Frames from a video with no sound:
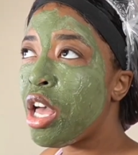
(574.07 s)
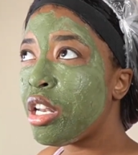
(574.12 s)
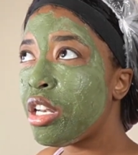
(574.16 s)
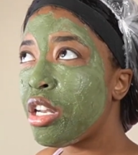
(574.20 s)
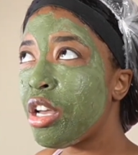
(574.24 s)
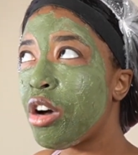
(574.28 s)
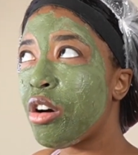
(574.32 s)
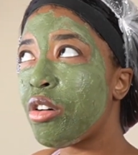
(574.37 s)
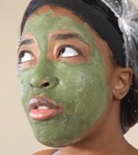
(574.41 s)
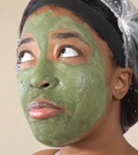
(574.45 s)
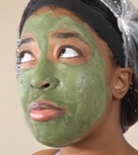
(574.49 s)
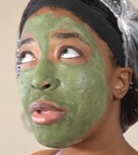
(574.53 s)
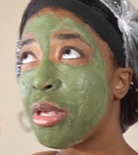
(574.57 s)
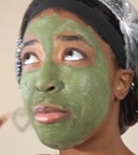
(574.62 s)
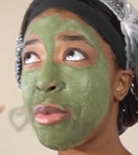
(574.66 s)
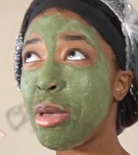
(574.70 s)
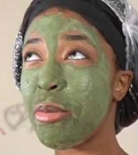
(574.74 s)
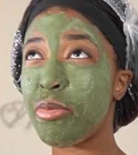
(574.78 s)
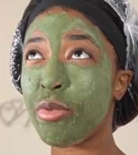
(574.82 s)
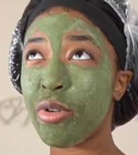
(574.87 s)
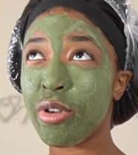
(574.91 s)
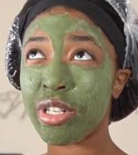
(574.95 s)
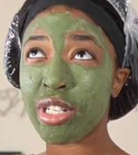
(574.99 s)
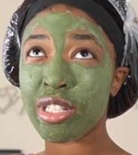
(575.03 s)
No, me and my
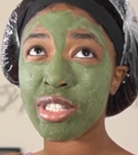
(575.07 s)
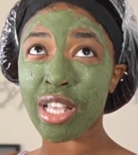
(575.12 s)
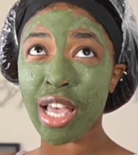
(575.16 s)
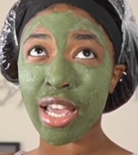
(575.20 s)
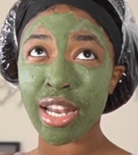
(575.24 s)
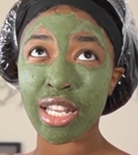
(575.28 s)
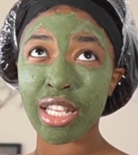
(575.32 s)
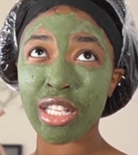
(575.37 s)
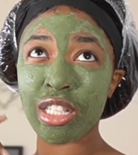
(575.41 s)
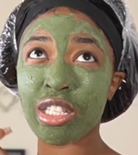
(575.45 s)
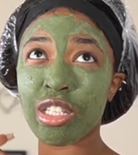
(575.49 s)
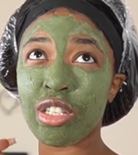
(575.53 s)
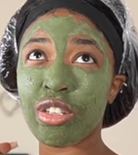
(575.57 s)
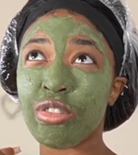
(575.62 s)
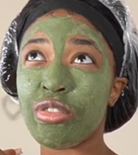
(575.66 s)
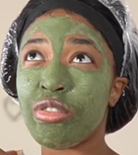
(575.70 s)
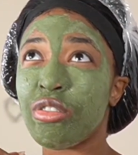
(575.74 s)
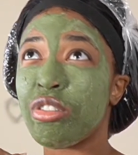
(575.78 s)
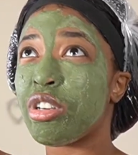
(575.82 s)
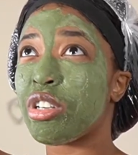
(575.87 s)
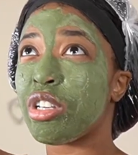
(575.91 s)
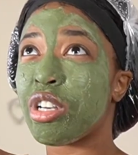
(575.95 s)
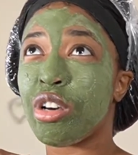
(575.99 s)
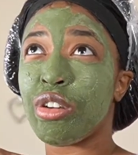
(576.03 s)
boo are deciding
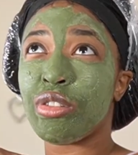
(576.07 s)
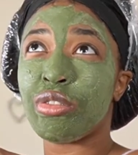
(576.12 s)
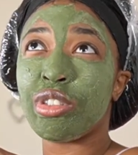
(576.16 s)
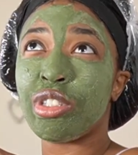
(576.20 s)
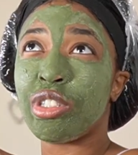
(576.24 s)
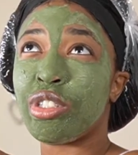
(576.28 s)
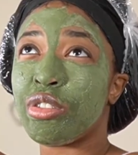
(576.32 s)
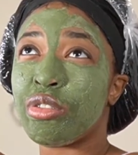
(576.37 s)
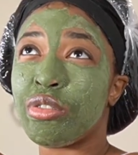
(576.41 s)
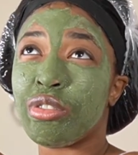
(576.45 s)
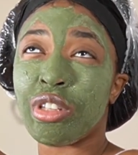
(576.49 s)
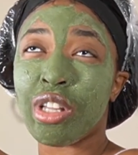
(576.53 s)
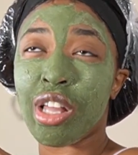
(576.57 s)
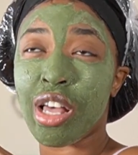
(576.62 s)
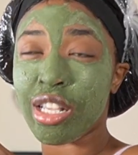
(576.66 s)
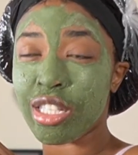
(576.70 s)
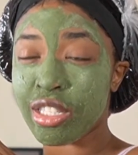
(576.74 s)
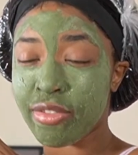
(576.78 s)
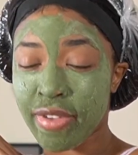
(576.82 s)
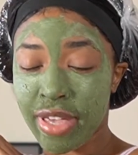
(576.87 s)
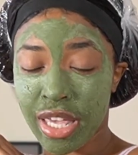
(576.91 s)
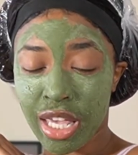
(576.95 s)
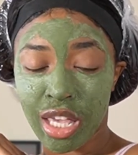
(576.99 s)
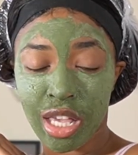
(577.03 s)
to go to
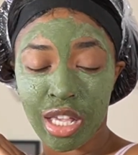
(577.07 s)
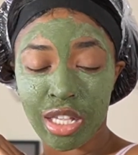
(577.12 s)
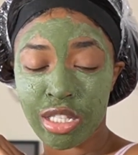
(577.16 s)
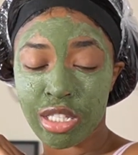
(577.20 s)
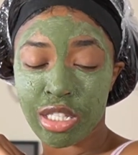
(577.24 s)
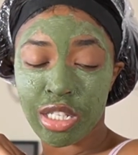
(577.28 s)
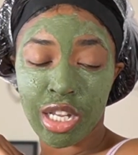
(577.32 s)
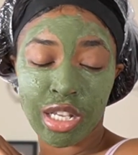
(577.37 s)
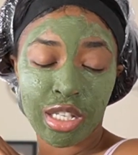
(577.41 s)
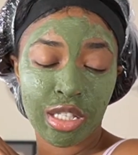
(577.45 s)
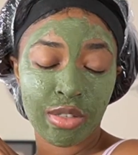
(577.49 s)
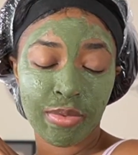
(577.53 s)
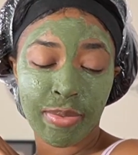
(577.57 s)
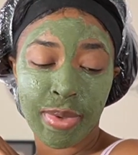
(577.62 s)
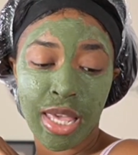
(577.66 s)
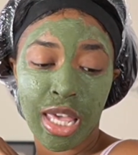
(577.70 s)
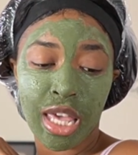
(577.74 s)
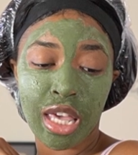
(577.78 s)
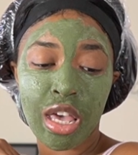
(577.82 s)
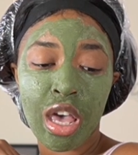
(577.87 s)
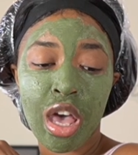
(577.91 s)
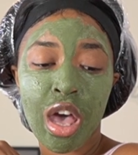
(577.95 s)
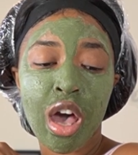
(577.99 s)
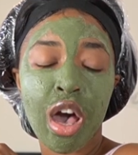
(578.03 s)
Las Vegas next
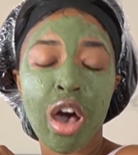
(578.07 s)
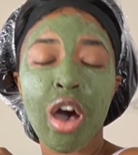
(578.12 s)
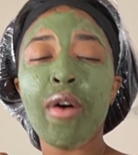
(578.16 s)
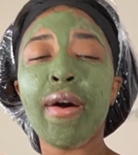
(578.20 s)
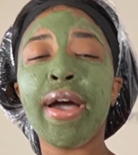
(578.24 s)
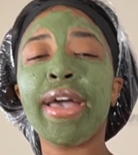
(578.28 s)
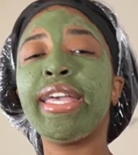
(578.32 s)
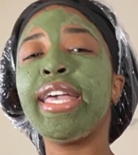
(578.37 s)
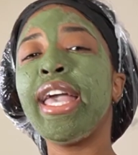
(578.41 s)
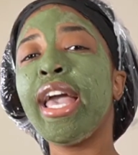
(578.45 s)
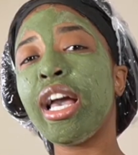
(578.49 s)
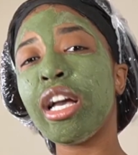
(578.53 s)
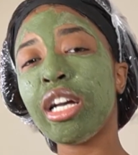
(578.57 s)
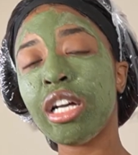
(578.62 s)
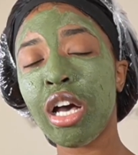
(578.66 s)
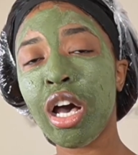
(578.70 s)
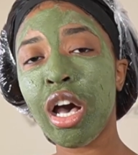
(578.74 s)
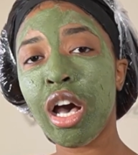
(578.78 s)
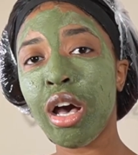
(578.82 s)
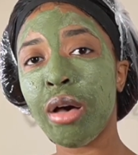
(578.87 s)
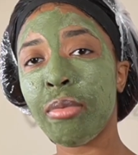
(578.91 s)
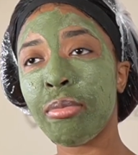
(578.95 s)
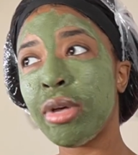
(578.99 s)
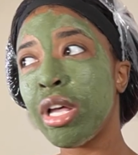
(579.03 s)
week. Oh, I can't
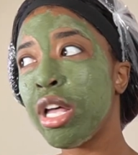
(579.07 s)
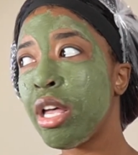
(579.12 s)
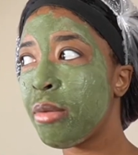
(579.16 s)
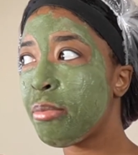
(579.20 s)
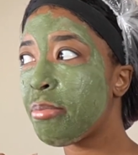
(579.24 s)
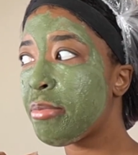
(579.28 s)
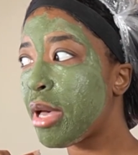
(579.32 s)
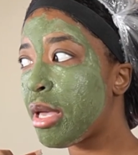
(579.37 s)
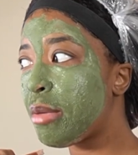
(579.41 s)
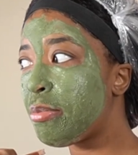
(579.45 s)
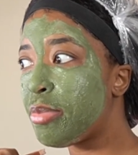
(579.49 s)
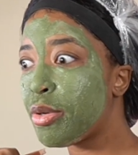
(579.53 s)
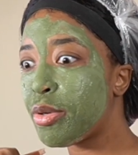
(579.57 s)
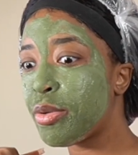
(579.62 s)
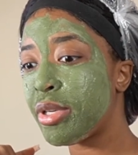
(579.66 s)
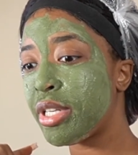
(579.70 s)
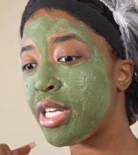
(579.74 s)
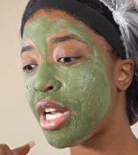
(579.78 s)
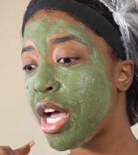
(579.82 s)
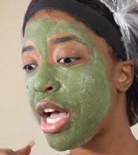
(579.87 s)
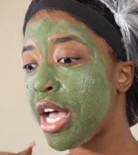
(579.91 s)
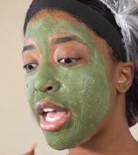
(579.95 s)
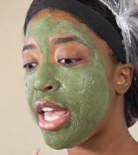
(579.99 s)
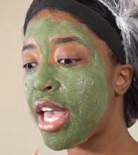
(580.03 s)
come. My boo and
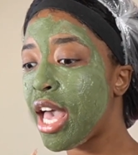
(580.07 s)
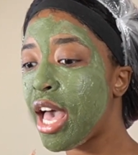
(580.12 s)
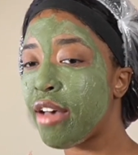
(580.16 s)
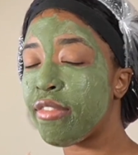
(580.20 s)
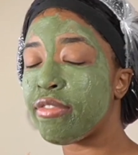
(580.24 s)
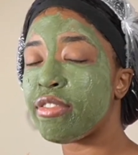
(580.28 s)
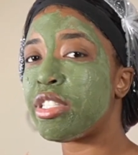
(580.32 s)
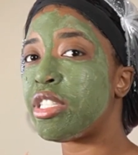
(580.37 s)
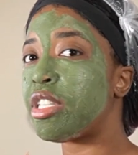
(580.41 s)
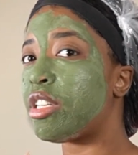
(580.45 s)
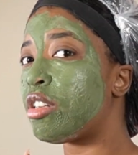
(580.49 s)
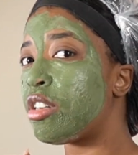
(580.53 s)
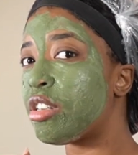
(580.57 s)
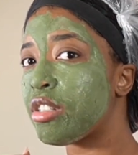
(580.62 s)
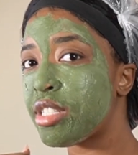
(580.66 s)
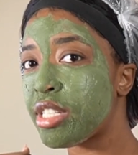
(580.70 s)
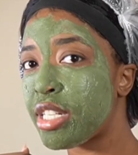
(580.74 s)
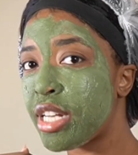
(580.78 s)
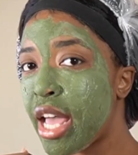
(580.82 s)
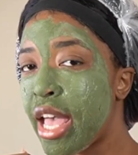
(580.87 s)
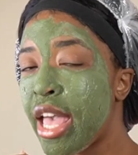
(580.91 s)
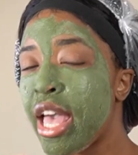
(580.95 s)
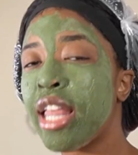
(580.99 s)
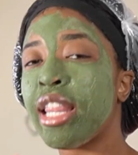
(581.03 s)
I have dinner
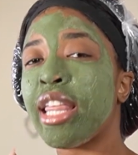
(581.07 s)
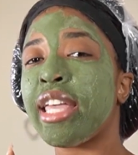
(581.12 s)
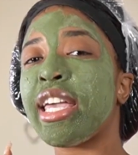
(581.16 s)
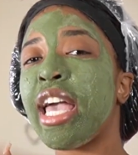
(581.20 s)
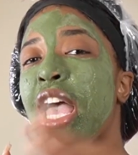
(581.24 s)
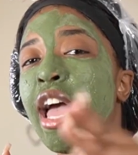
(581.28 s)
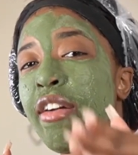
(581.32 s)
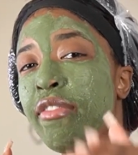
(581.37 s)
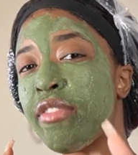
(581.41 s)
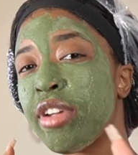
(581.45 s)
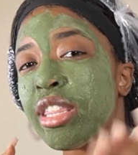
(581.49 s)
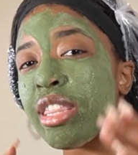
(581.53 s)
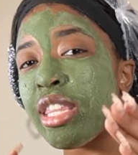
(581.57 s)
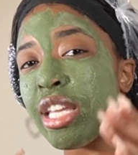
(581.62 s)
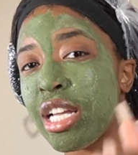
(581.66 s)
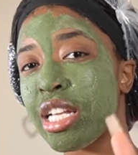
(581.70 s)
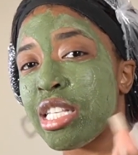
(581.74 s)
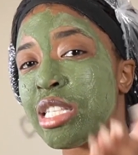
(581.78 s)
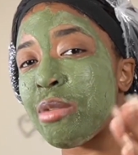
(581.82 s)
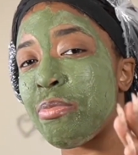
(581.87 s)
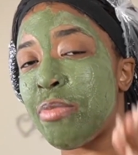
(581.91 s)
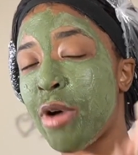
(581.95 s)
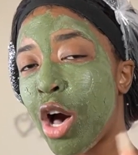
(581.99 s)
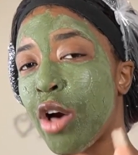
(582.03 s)
tonight. Like everything
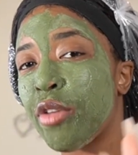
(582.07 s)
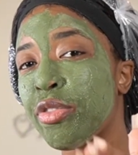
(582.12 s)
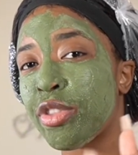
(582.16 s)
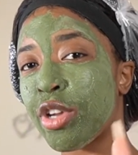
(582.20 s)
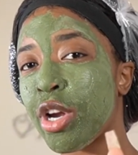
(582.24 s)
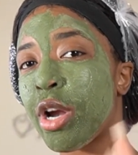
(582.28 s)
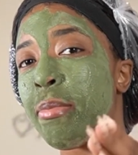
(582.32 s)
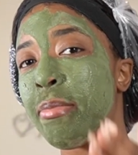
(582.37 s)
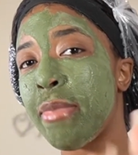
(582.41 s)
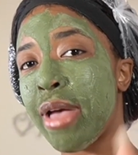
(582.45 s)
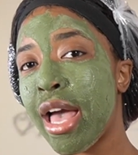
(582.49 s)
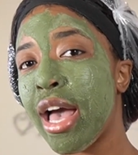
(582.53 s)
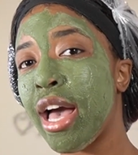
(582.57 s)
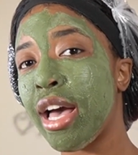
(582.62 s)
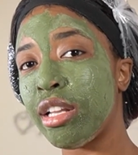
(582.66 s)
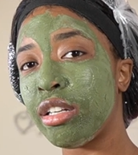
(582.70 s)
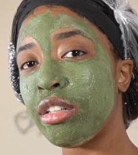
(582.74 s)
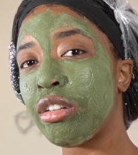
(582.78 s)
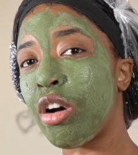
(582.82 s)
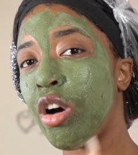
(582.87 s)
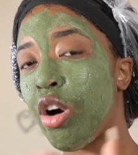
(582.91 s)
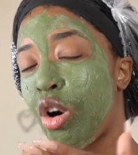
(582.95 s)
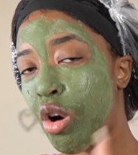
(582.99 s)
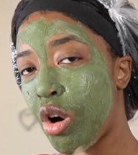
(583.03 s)
is about their man
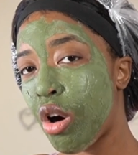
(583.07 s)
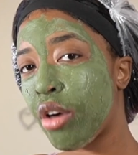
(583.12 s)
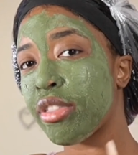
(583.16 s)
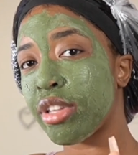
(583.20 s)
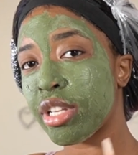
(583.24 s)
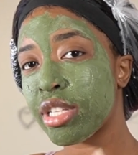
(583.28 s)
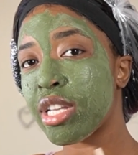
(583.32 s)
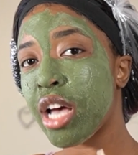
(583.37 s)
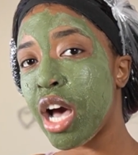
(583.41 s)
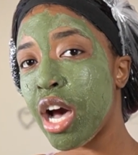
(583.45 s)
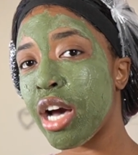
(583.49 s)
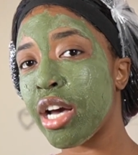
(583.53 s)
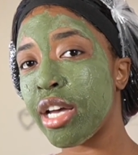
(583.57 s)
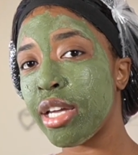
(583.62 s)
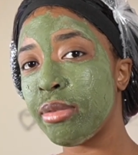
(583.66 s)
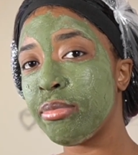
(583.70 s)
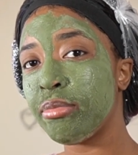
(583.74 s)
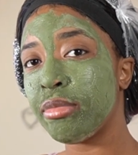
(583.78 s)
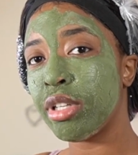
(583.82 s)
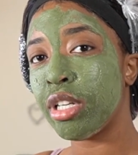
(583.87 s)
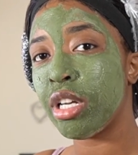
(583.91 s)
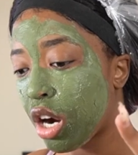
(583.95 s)
all the time.